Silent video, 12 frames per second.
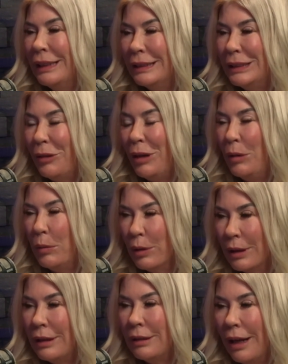so I
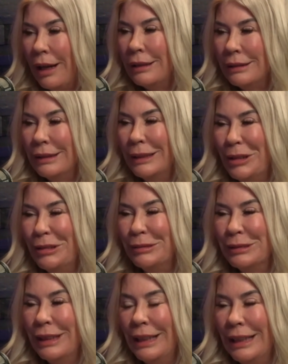work a lot,
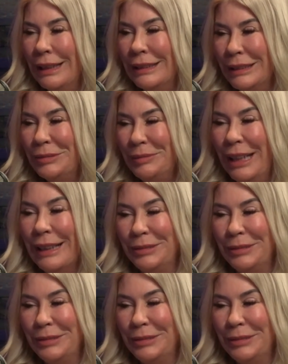and yeah.